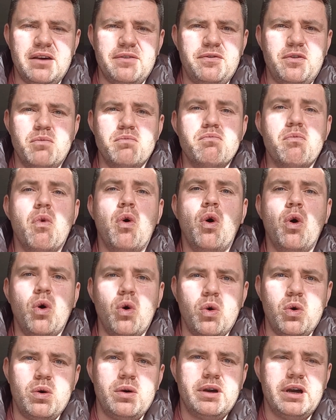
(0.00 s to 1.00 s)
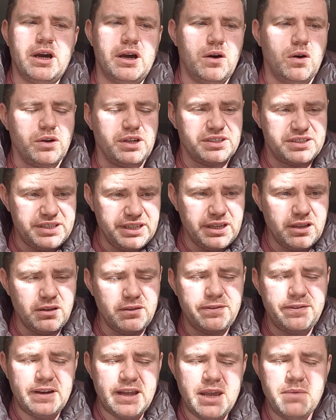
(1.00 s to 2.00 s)
for more, on a single
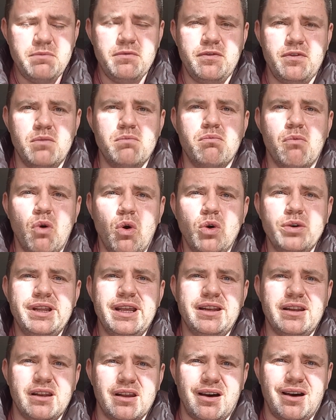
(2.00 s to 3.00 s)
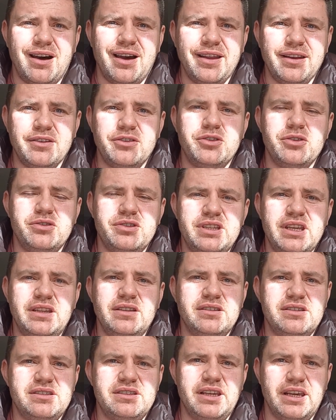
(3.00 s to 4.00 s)
flame, for more than 9 to
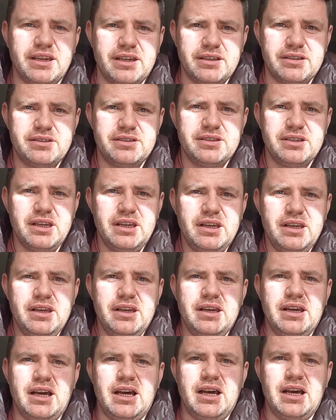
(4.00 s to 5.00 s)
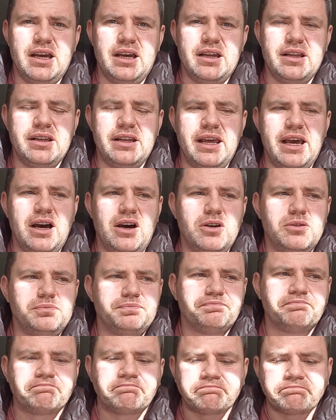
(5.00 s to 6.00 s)
10 seconds.
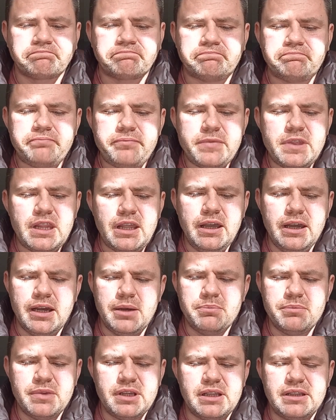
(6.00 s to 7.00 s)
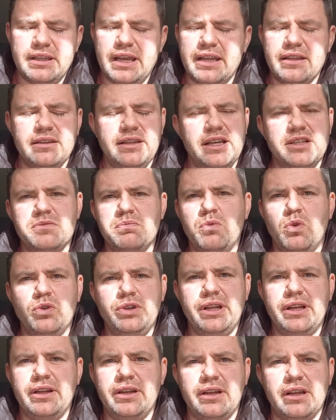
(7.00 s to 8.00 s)
That's more
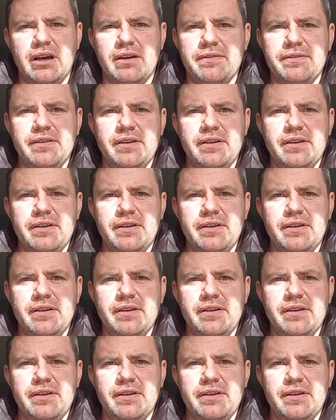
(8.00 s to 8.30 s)
than enough.